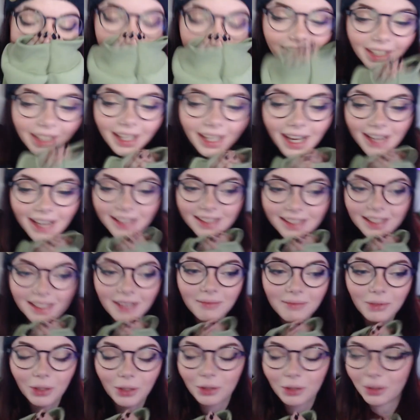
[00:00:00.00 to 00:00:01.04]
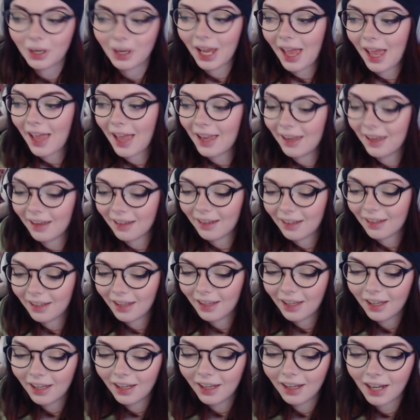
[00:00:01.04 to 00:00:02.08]
Guys, I'm not okay.
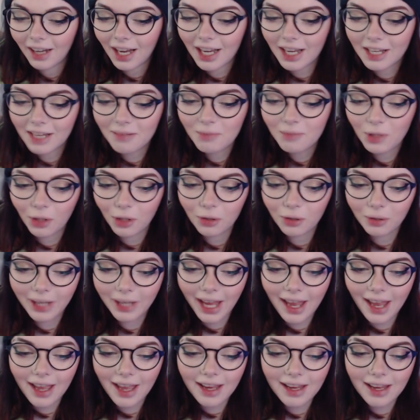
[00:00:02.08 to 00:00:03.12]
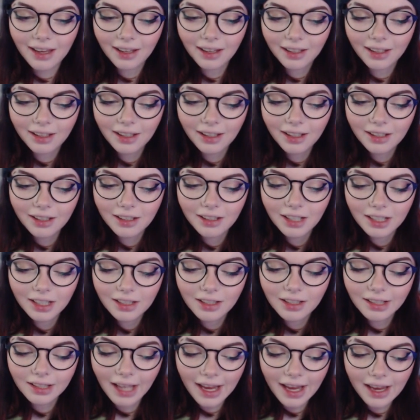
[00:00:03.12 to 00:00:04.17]
I am not okay.
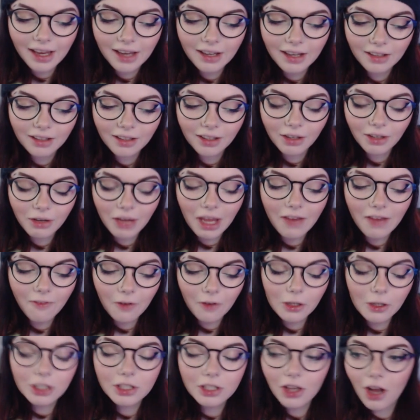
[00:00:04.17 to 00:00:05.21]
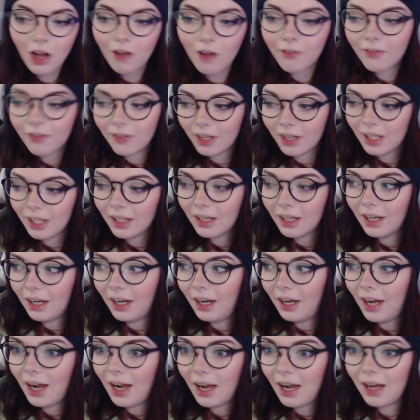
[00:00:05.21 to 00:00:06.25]
Like, okay, first off,
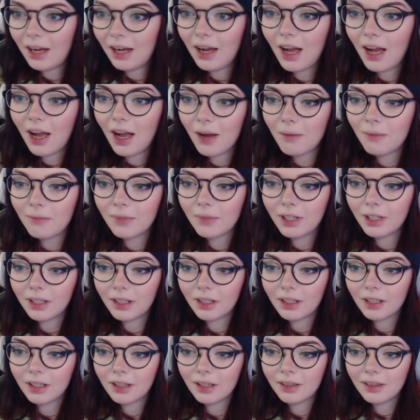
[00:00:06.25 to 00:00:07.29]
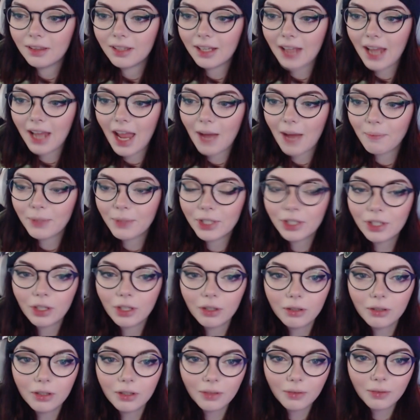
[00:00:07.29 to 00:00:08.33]
um, the
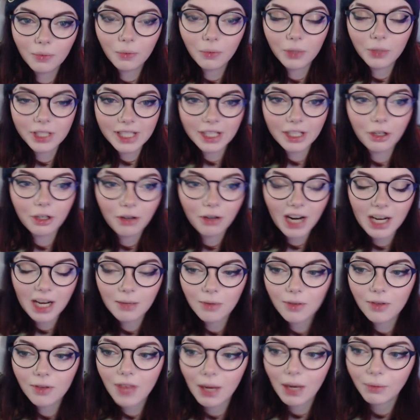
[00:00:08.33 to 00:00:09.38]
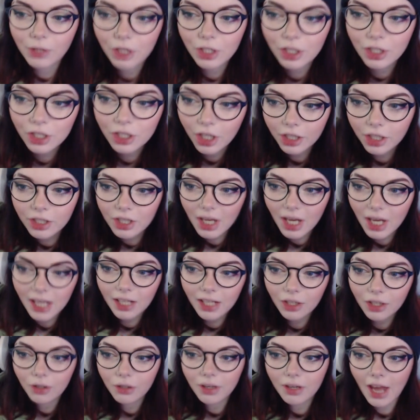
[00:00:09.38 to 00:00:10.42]
episode was incredible. That was such a
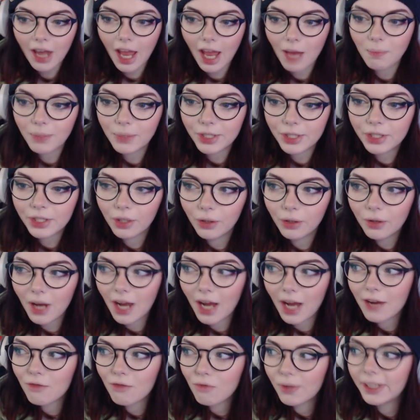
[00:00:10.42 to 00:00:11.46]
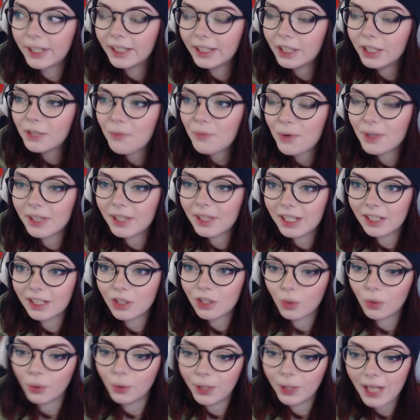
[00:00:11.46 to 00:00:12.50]
good episode. I really, really
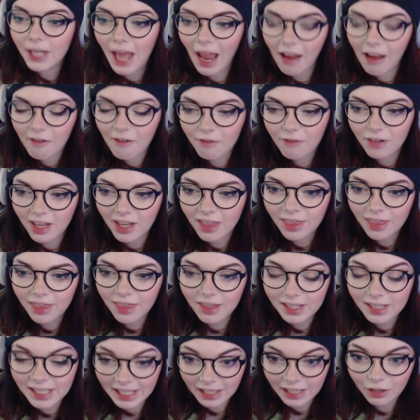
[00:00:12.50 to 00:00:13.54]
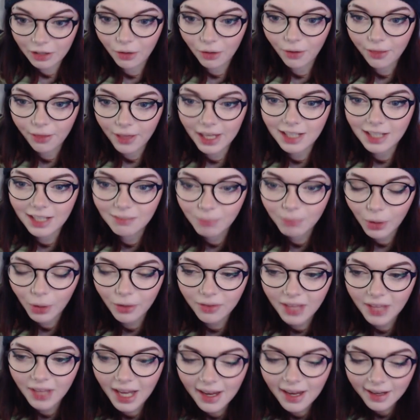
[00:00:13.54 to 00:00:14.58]
enjoyed every single thing about
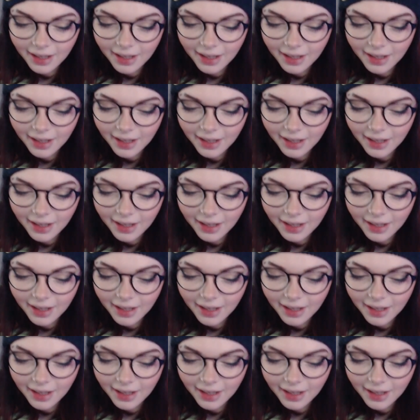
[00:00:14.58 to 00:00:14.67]
that.